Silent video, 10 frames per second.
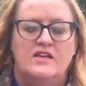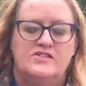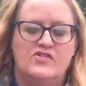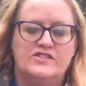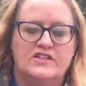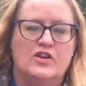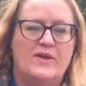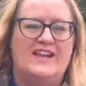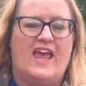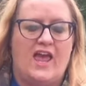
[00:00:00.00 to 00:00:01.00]
So there's a little bit
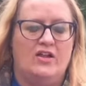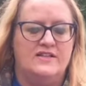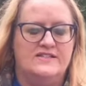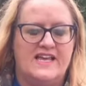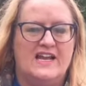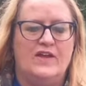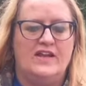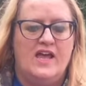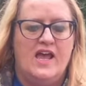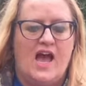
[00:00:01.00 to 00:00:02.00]
of kale inside of it.
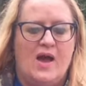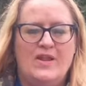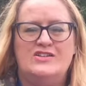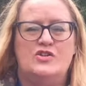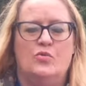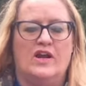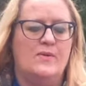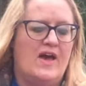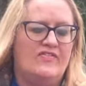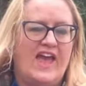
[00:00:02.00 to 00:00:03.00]
I'm not too worried
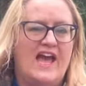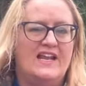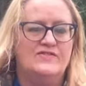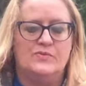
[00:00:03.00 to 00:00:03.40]
about that. If some